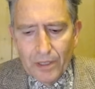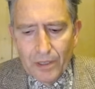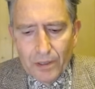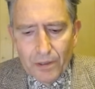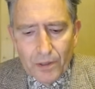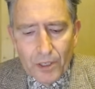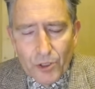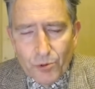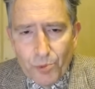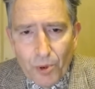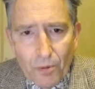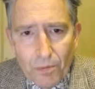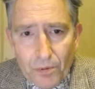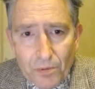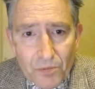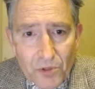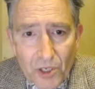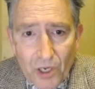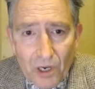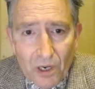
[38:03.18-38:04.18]
these problems
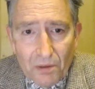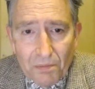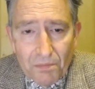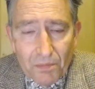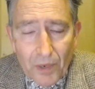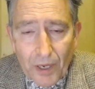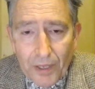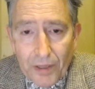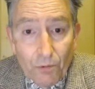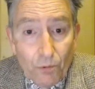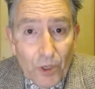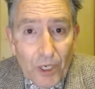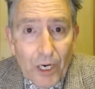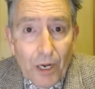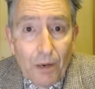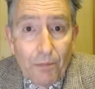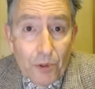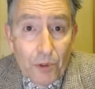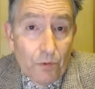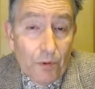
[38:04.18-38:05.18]
are, I think we're
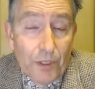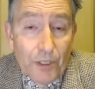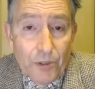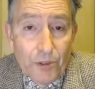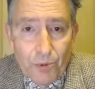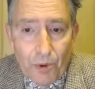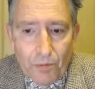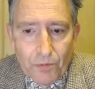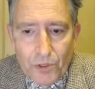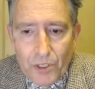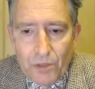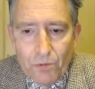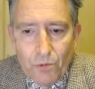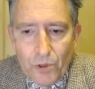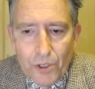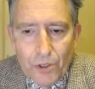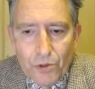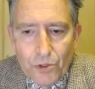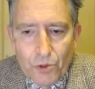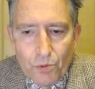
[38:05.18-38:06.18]
lumbered with these problems. He
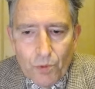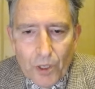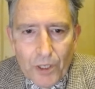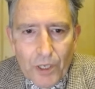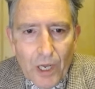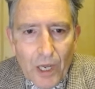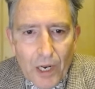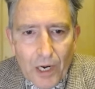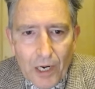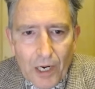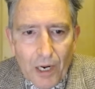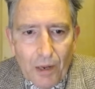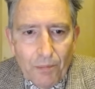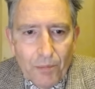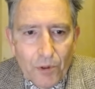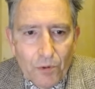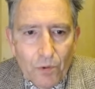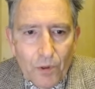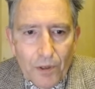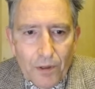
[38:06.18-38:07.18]
used the word lumbered
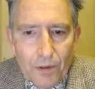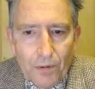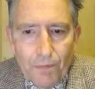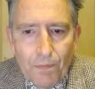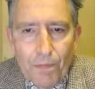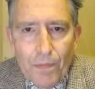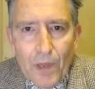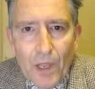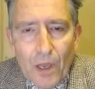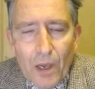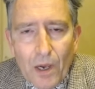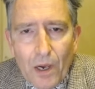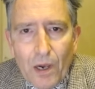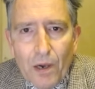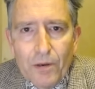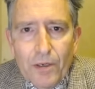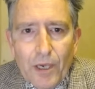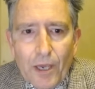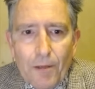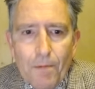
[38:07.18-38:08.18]
with them.
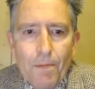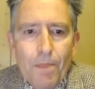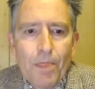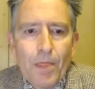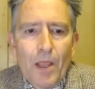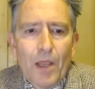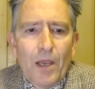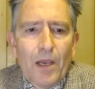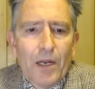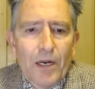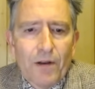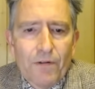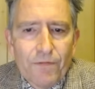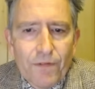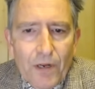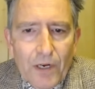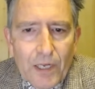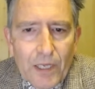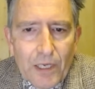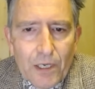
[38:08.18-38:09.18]
Okay. Now
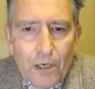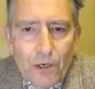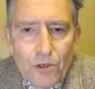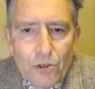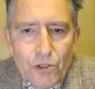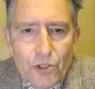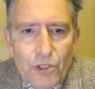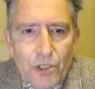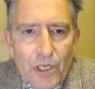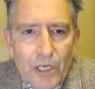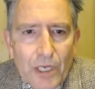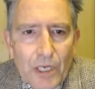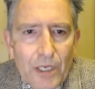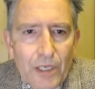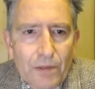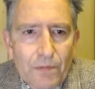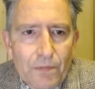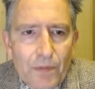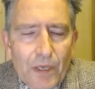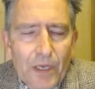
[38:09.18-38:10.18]
finally he goes, he
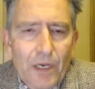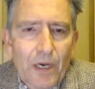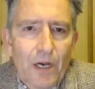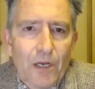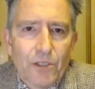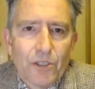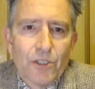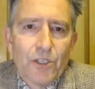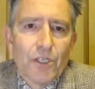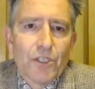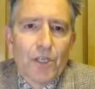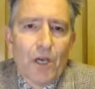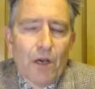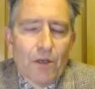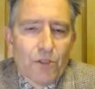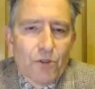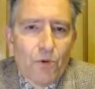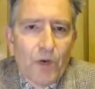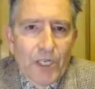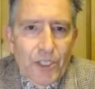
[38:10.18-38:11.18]
just asks
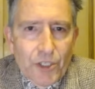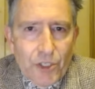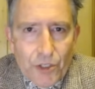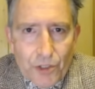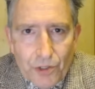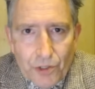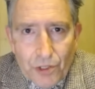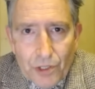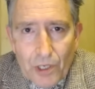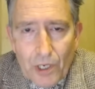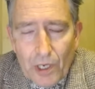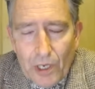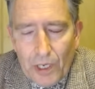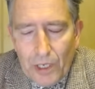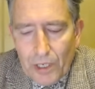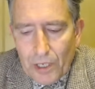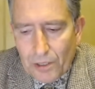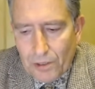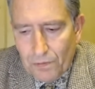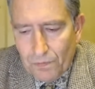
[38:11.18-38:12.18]
questions. He
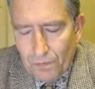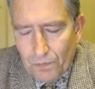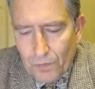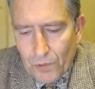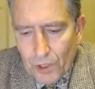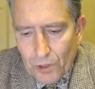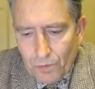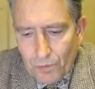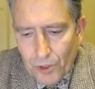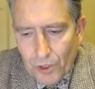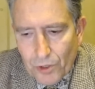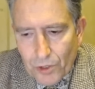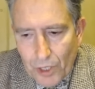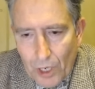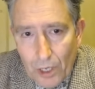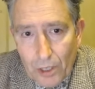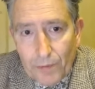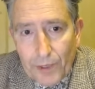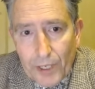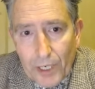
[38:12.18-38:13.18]
doesn't produce an
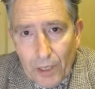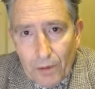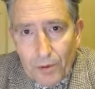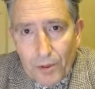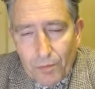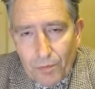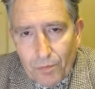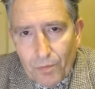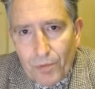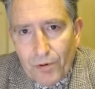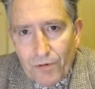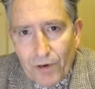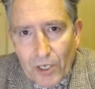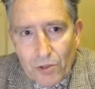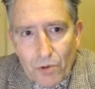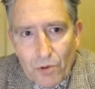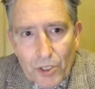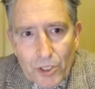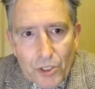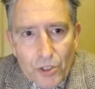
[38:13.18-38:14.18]
argument here, but he provides
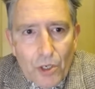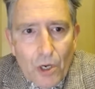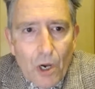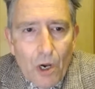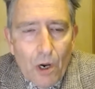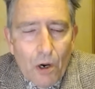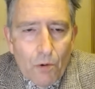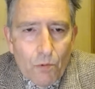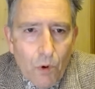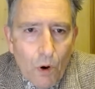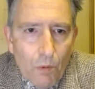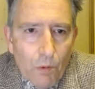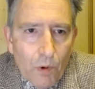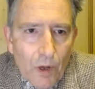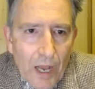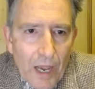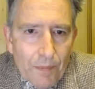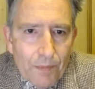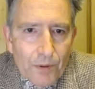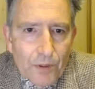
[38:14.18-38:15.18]
questions. What will
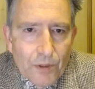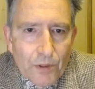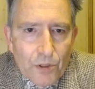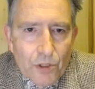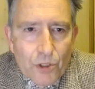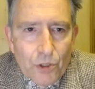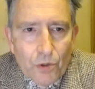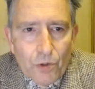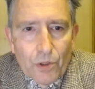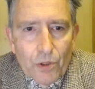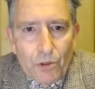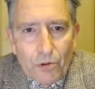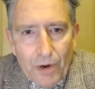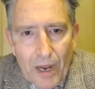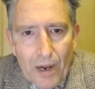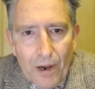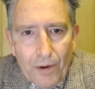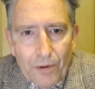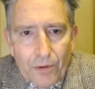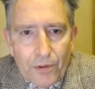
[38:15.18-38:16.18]
happen to the
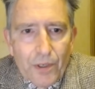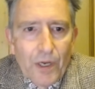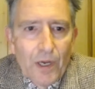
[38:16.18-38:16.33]
Crown,